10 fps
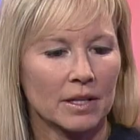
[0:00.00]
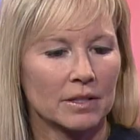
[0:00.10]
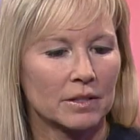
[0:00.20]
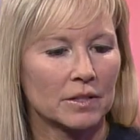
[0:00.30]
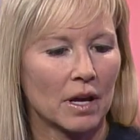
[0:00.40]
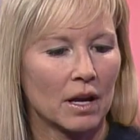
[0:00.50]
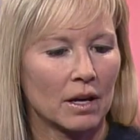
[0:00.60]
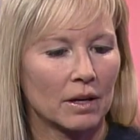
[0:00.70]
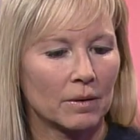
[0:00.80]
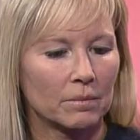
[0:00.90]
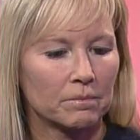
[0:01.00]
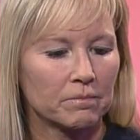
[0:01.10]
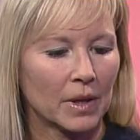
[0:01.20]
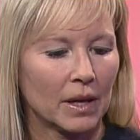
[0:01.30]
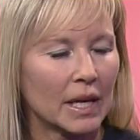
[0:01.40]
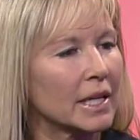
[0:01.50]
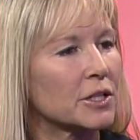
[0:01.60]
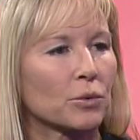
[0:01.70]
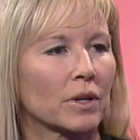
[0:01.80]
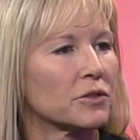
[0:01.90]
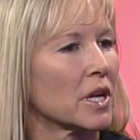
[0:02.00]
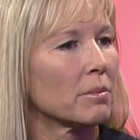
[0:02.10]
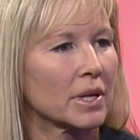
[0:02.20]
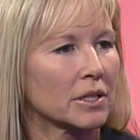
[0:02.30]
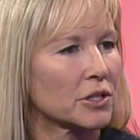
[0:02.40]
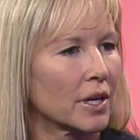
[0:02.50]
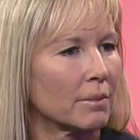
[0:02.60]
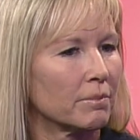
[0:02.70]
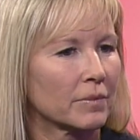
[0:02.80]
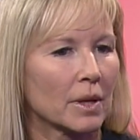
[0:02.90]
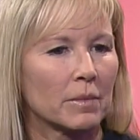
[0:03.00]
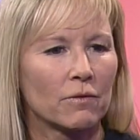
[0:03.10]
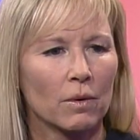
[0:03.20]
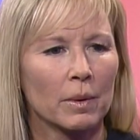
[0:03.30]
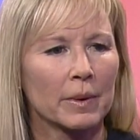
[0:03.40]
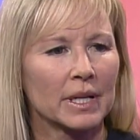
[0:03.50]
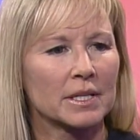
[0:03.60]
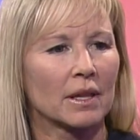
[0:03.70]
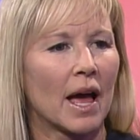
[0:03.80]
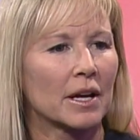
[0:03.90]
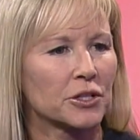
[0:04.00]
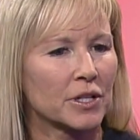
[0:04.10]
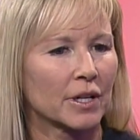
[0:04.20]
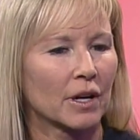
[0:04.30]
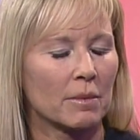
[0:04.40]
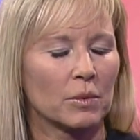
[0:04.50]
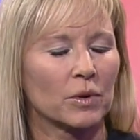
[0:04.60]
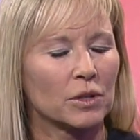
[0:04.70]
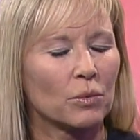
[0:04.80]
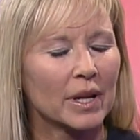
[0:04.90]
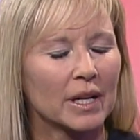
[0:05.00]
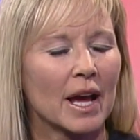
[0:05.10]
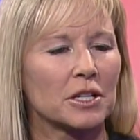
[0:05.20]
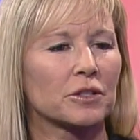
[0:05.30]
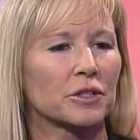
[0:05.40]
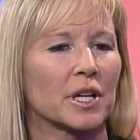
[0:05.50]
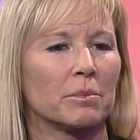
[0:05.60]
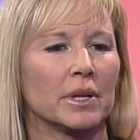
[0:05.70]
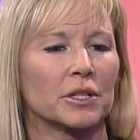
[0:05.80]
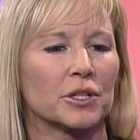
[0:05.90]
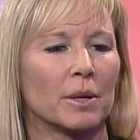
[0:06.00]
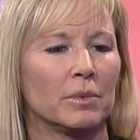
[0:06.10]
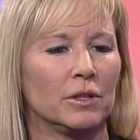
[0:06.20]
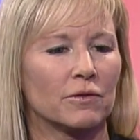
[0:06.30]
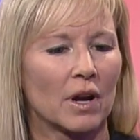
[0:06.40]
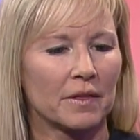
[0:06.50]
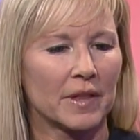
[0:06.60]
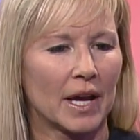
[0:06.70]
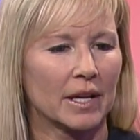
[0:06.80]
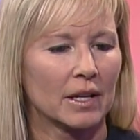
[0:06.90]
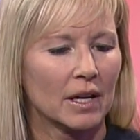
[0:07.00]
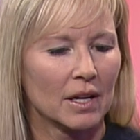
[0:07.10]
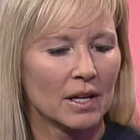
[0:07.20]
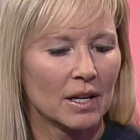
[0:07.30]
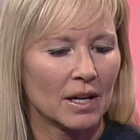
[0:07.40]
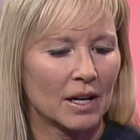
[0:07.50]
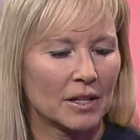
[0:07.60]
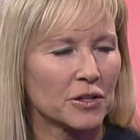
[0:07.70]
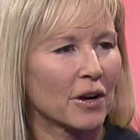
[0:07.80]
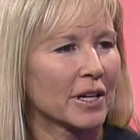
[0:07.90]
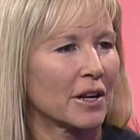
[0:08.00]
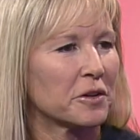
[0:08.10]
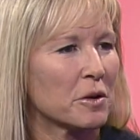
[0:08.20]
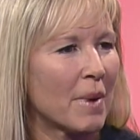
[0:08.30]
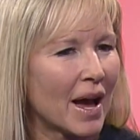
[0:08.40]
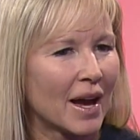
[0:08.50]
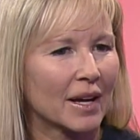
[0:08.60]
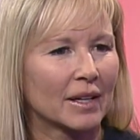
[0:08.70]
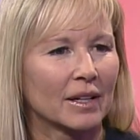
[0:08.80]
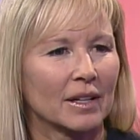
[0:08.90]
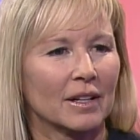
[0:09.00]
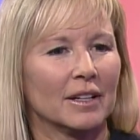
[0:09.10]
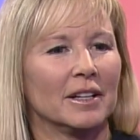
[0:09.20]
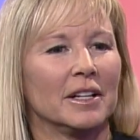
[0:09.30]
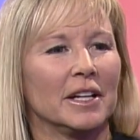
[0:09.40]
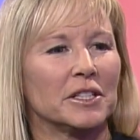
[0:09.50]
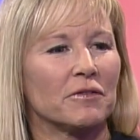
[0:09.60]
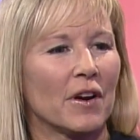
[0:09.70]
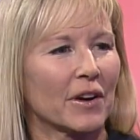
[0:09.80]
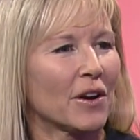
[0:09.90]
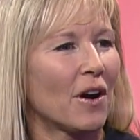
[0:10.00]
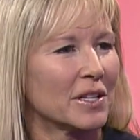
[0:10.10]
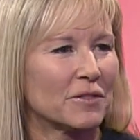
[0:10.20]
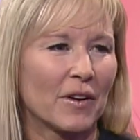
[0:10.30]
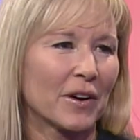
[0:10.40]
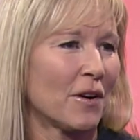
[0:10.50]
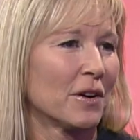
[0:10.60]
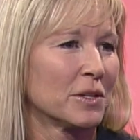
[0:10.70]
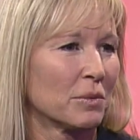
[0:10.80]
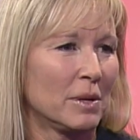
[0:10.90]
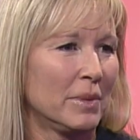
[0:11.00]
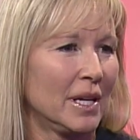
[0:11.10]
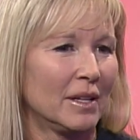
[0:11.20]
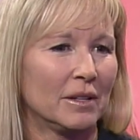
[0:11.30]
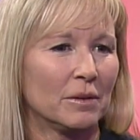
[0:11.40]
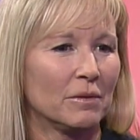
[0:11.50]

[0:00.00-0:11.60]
as any sort of championship. And before we went into last year, I mean, when you win a national championship and you've got that target on your back, it's very hard to repeat.